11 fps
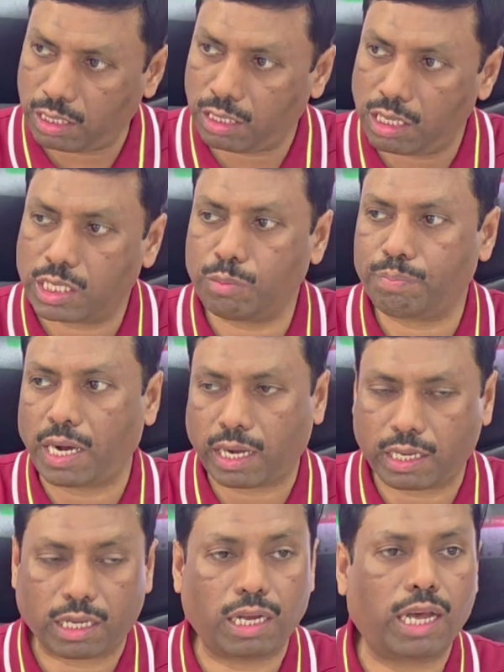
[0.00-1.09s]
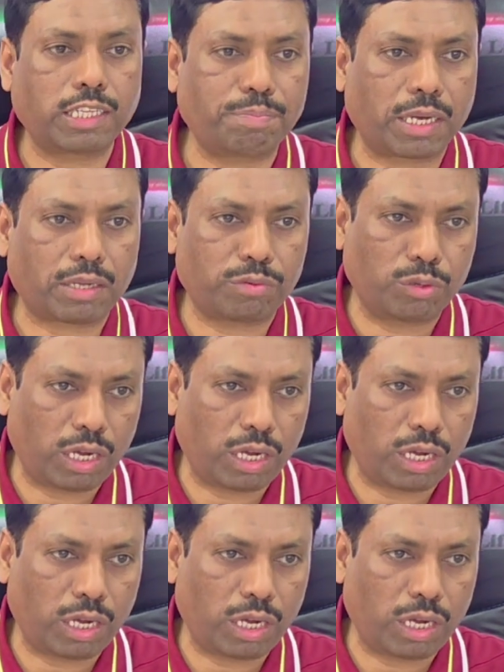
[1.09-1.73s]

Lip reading: and also practical aspect,